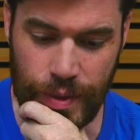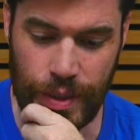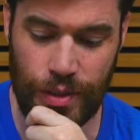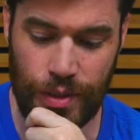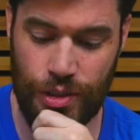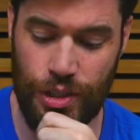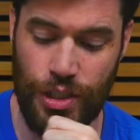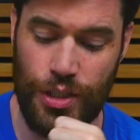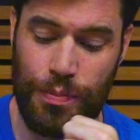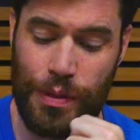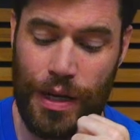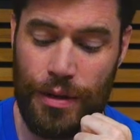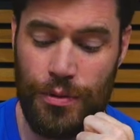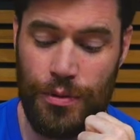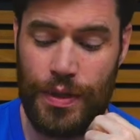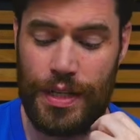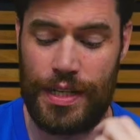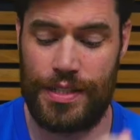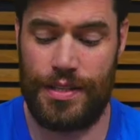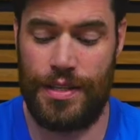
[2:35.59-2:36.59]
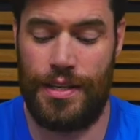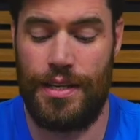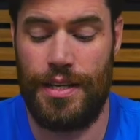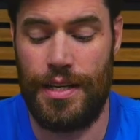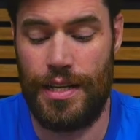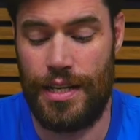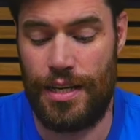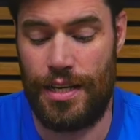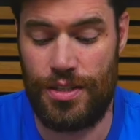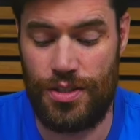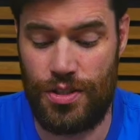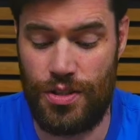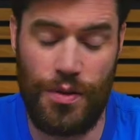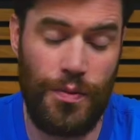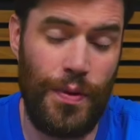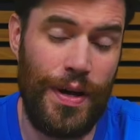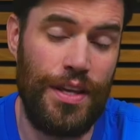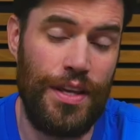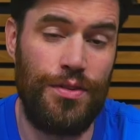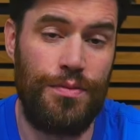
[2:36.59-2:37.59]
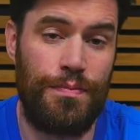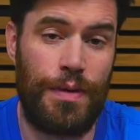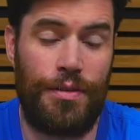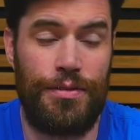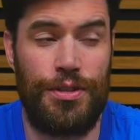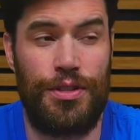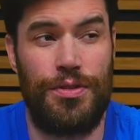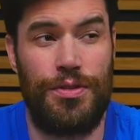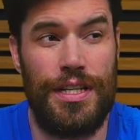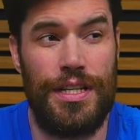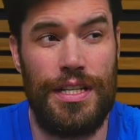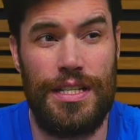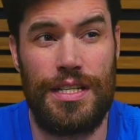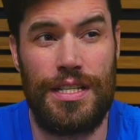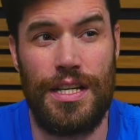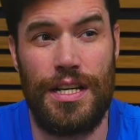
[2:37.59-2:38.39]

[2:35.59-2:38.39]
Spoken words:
So you probably want to, so the way you'd probably do it is